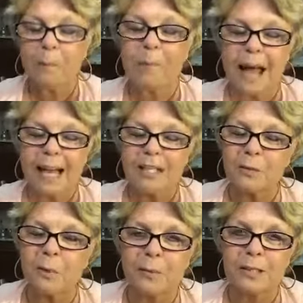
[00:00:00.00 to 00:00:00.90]

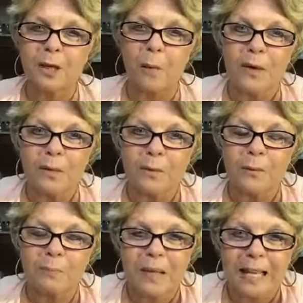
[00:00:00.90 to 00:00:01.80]
imagine what was going
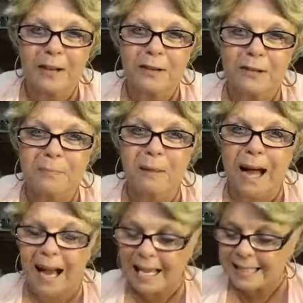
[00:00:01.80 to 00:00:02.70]
through Peter's
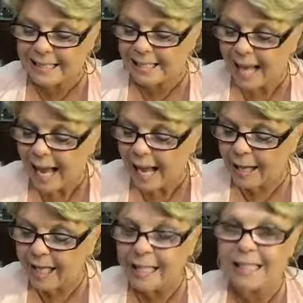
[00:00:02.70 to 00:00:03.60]
mind and,
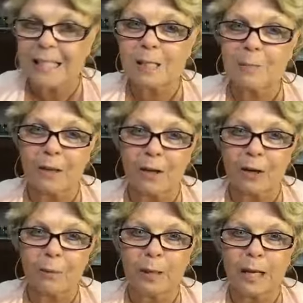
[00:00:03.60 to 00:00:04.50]
and his
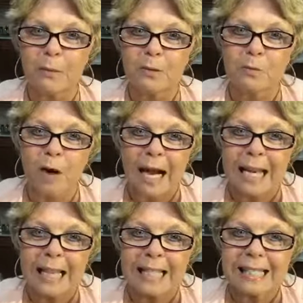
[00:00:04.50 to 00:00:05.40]
spirit when he was
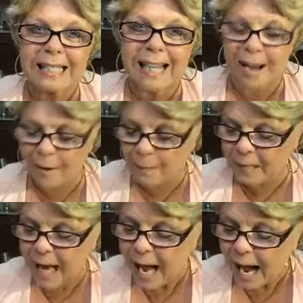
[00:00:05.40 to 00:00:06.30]
writing this down? I
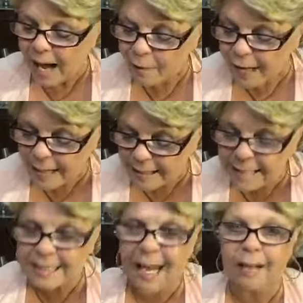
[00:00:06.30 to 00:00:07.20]
mean, I've had
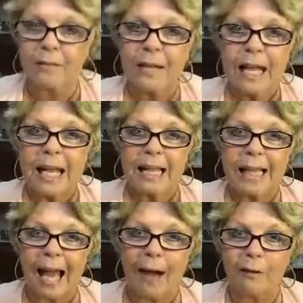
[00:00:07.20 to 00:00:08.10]
these kind of
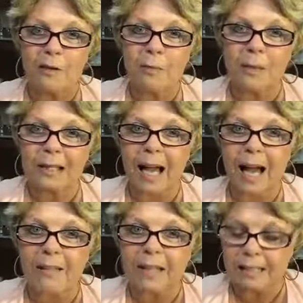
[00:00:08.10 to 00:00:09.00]
encounters with
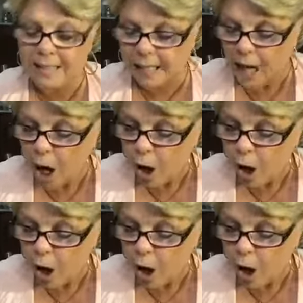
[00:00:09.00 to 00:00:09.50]
God that it's like,